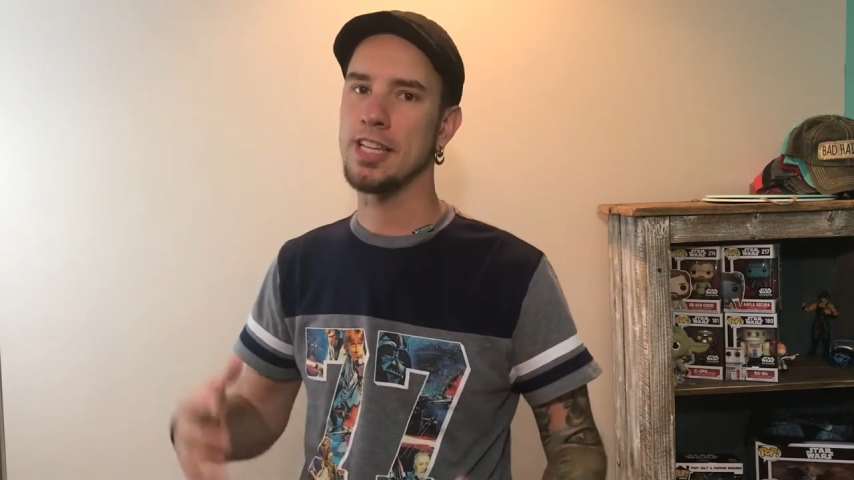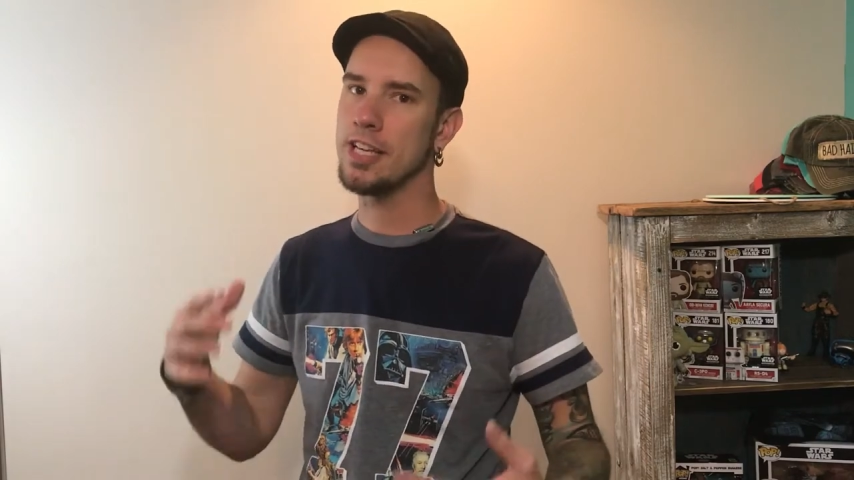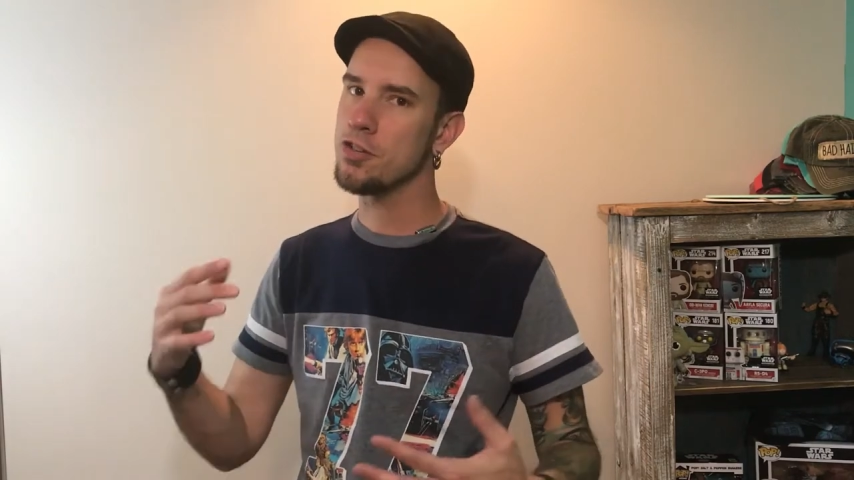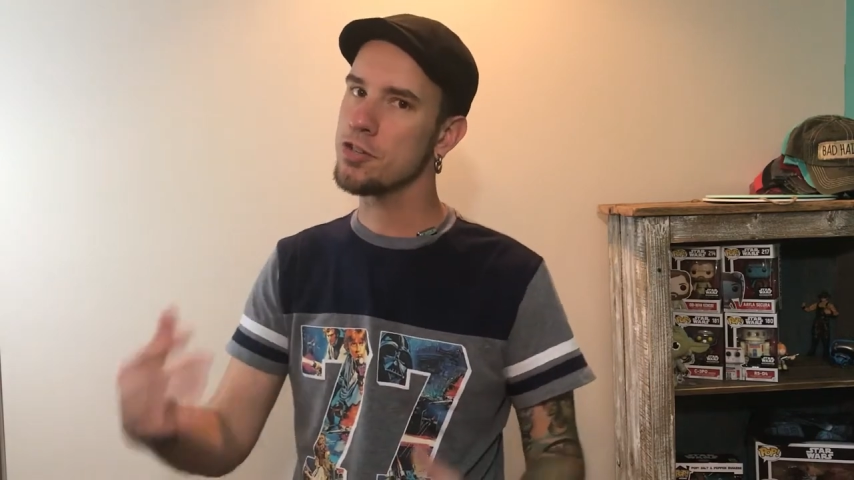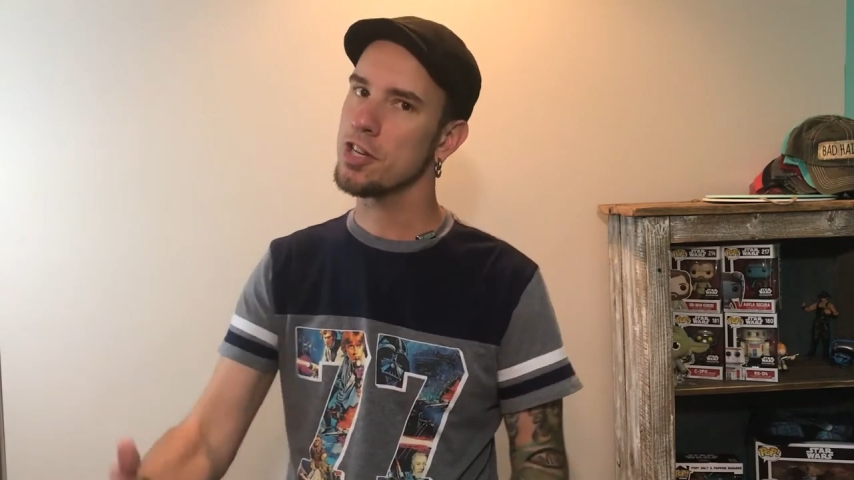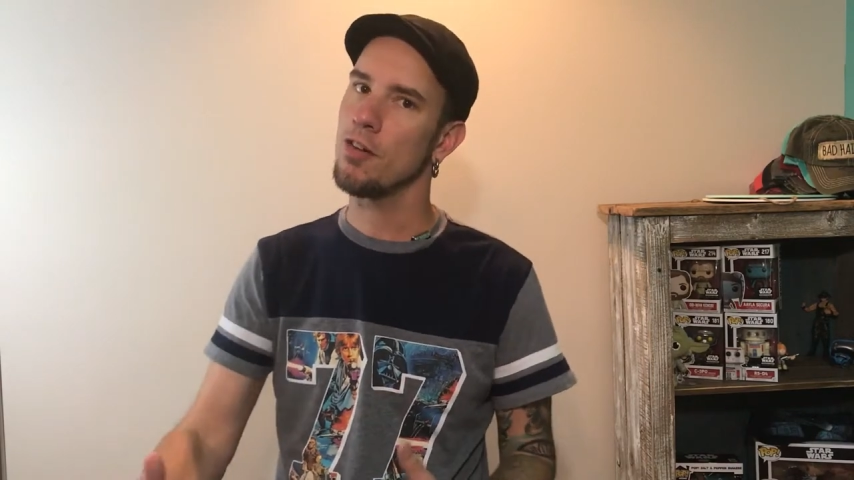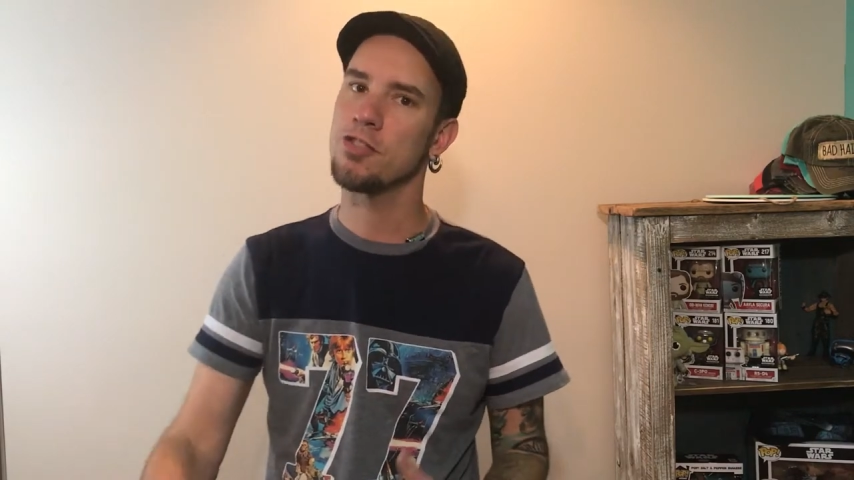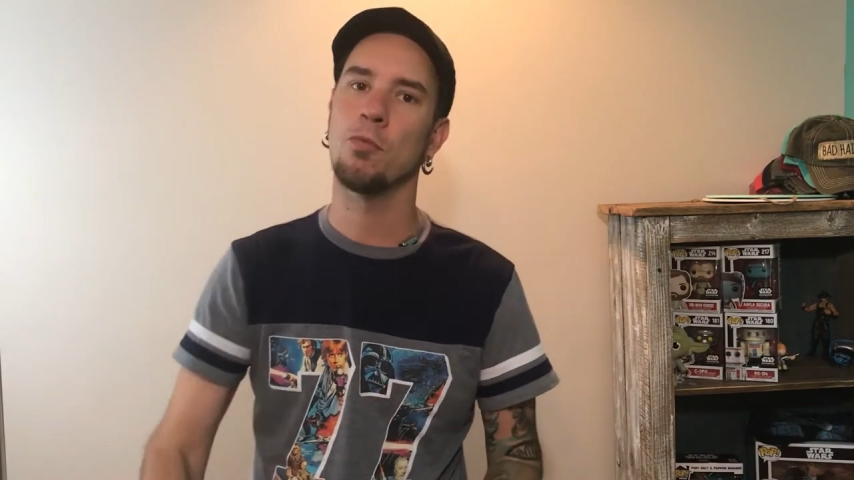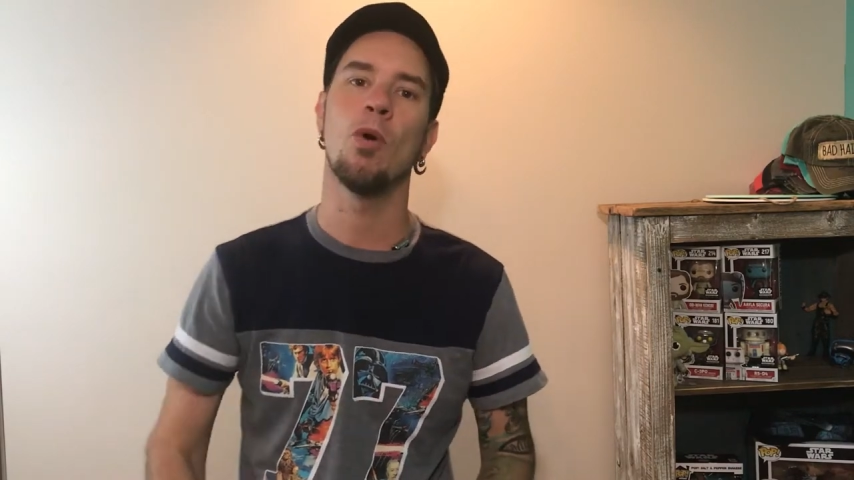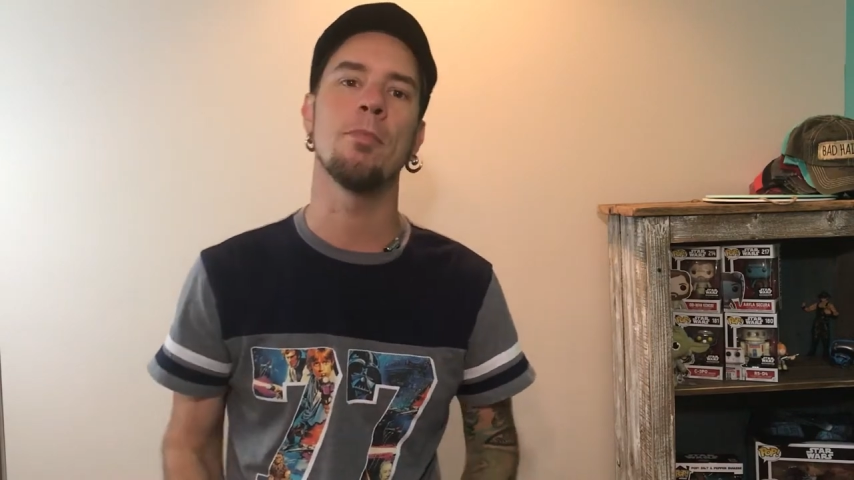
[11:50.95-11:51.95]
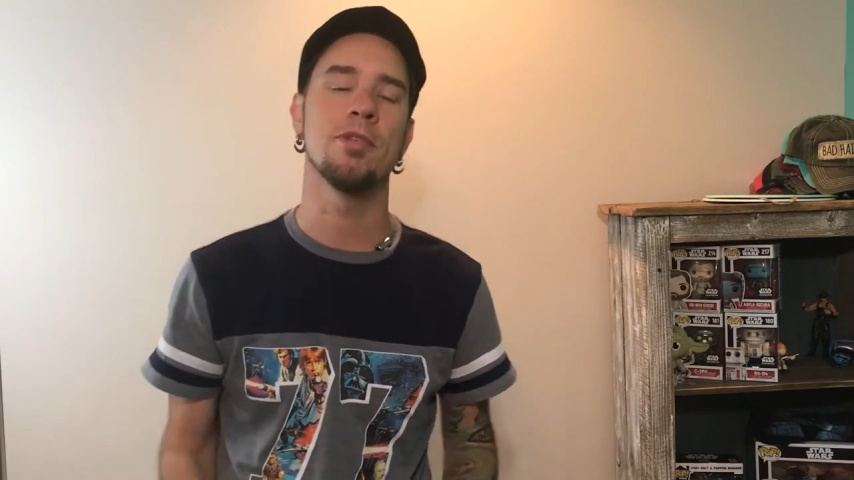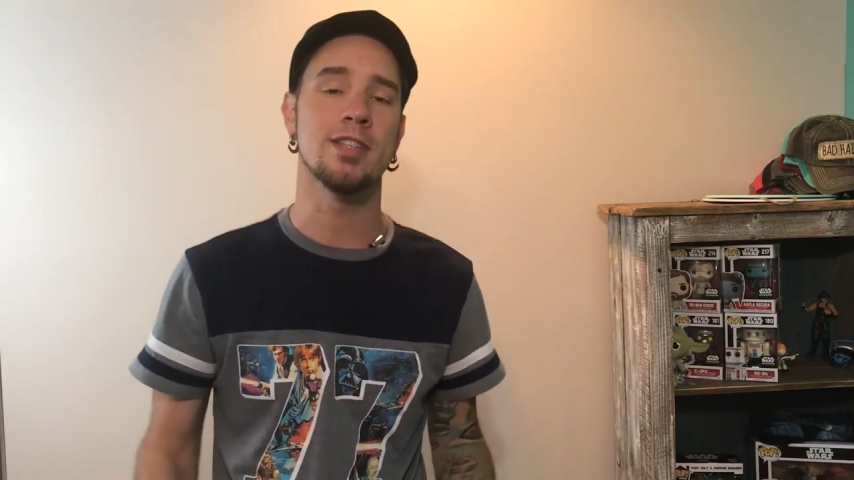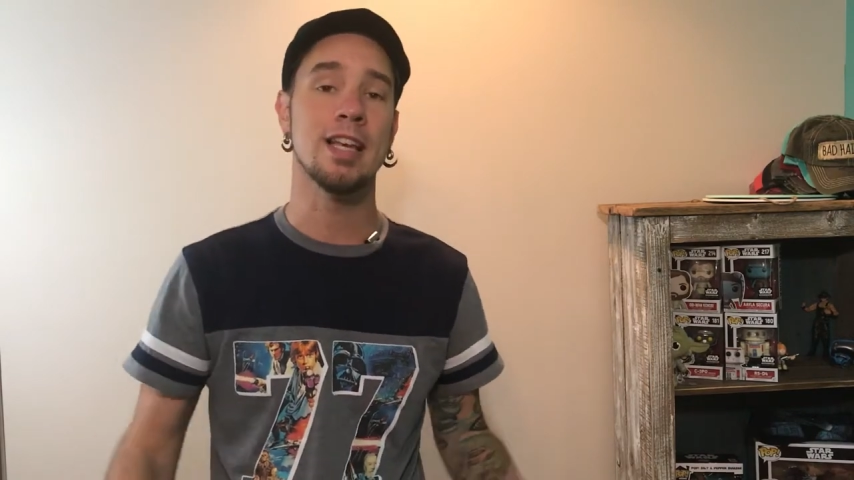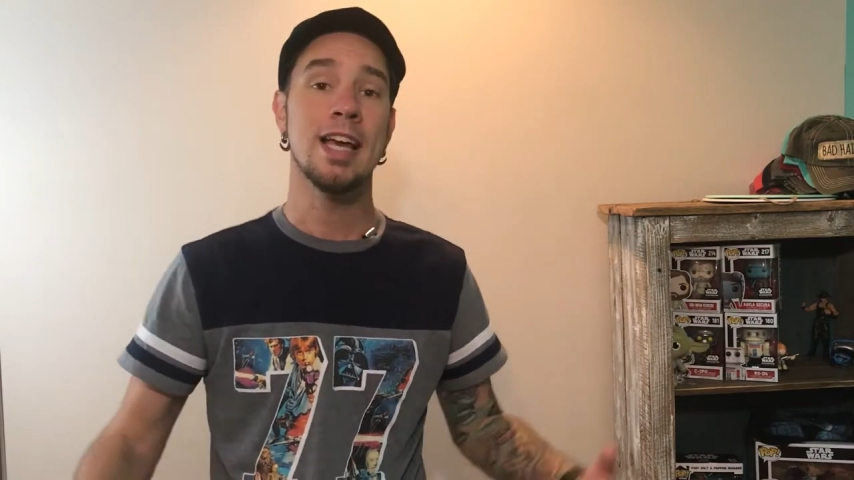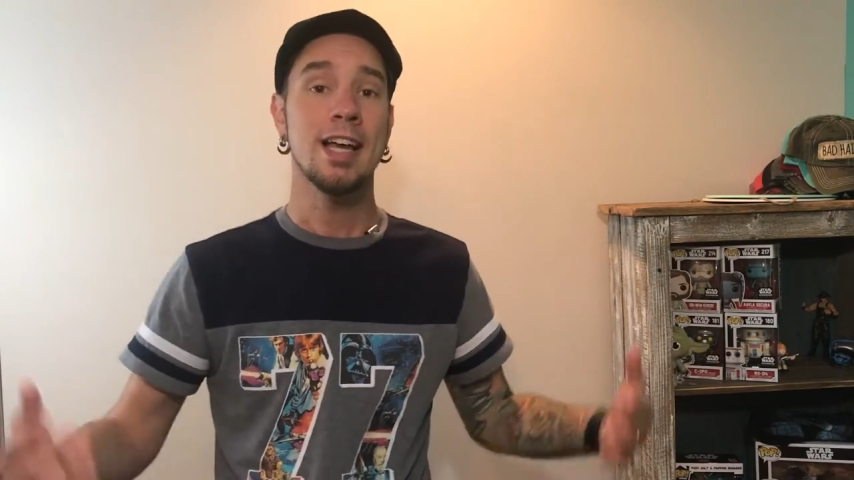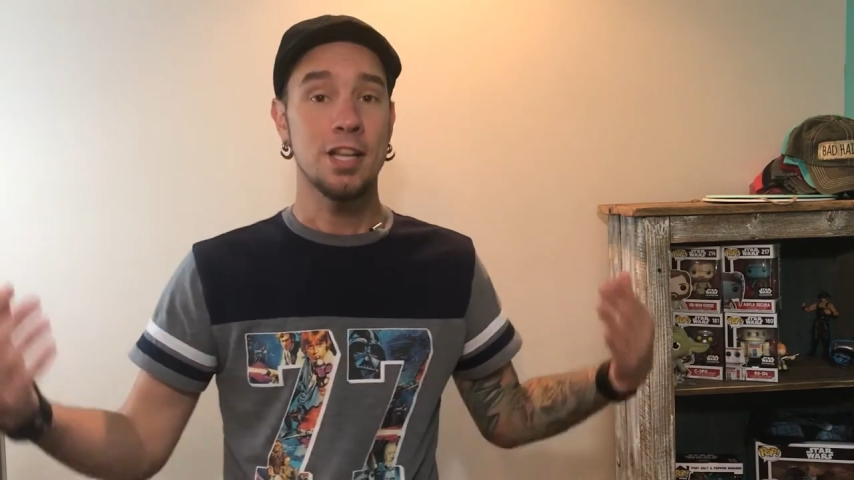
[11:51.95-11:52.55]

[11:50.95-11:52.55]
to get yourself some weapons,